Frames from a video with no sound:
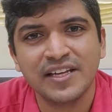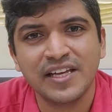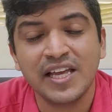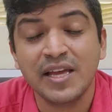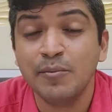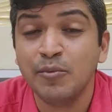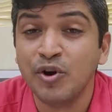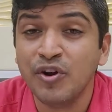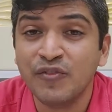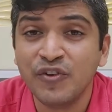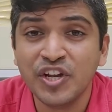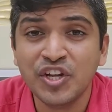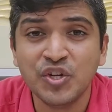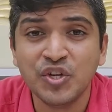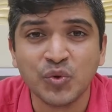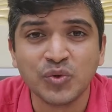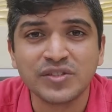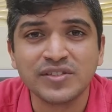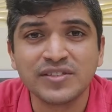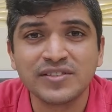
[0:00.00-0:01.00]
He beautifully
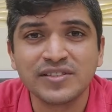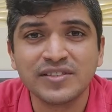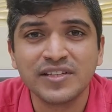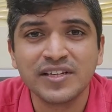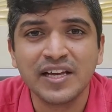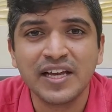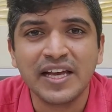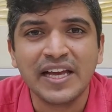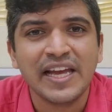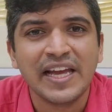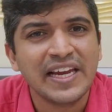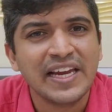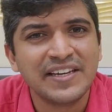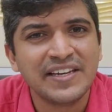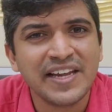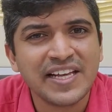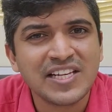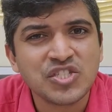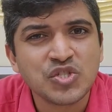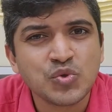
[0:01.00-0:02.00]
notes, it
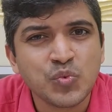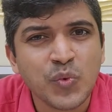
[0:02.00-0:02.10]
takes